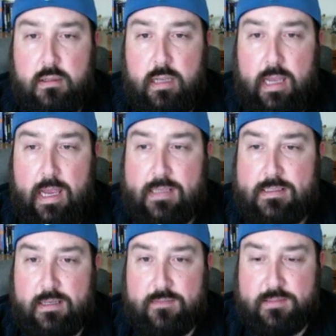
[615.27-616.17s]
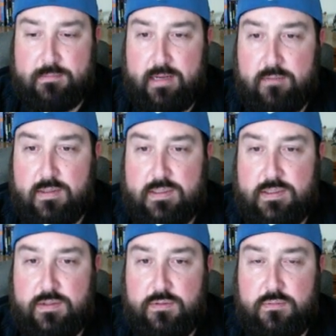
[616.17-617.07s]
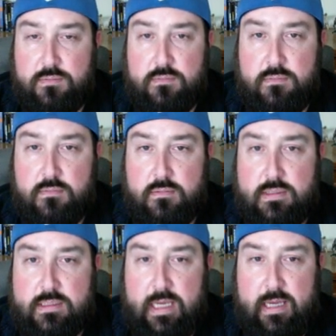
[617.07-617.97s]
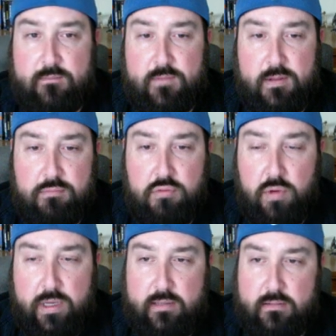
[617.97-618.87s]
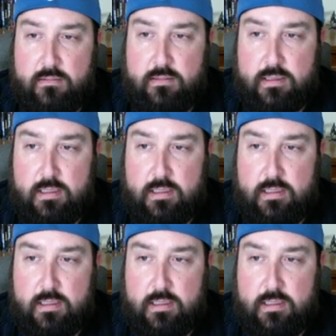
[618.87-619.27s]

ask that if somebody wants to save the point uh,